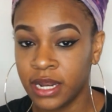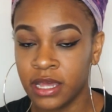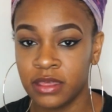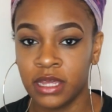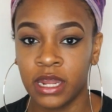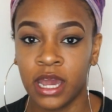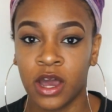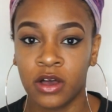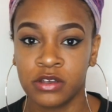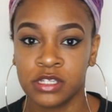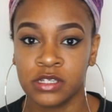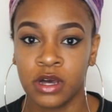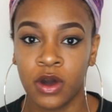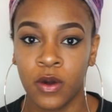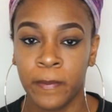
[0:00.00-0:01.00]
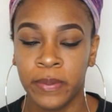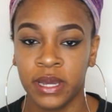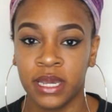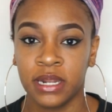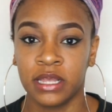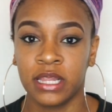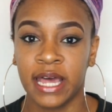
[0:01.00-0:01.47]
and then I also put
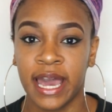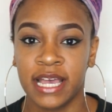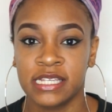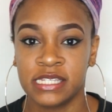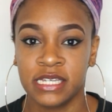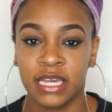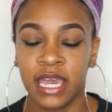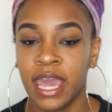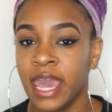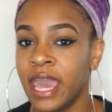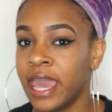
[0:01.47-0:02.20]
an elastic